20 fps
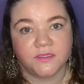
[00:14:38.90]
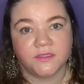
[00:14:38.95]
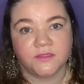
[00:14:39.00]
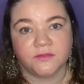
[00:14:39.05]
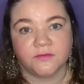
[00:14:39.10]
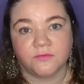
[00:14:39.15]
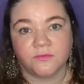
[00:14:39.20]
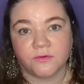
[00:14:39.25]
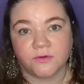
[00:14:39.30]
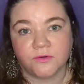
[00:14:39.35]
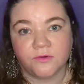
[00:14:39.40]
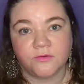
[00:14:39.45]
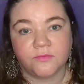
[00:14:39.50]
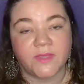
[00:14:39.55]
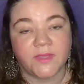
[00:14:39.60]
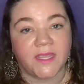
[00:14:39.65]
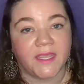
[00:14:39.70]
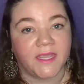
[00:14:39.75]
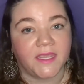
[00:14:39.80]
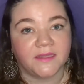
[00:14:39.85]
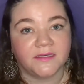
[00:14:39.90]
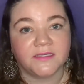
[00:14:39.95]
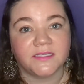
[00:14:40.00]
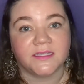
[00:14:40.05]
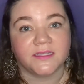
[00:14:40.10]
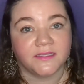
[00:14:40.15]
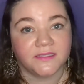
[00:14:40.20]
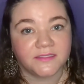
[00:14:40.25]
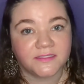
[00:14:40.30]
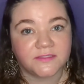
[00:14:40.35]
the groom and
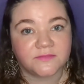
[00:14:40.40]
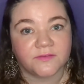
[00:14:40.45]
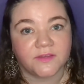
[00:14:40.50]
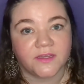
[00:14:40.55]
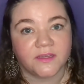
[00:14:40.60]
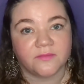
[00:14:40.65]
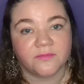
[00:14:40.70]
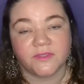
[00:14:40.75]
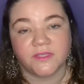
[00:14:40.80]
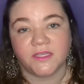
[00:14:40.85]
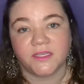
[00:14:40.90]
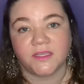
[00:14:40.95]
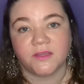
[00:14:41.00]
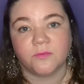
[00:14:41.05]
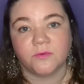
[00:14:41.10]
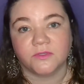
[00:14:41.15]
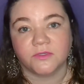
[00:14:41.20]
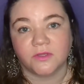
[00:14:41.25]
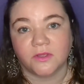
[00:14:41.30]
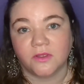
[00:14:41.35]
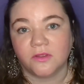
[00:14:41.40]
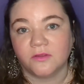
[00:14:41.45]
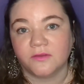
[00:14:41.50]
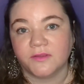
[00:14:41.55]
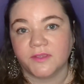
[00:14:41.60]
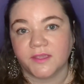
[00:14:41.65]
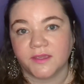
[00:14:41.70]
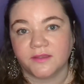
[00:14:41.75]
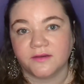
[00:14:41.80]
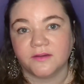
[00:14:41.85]
his family would all
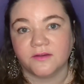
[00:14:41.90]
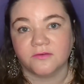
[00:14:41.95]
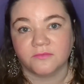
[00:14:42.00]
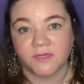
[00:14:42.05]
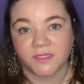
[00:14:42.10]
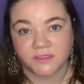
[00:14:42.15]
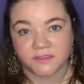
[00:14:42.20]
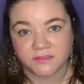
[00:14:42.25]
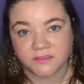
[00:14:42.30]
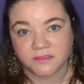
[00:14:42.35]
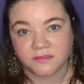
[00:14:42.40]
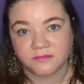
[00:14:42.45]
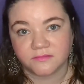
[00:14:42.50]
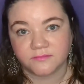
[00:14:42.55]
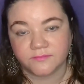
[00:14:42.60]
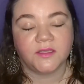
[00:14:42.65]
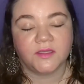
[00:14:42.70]
get arrested.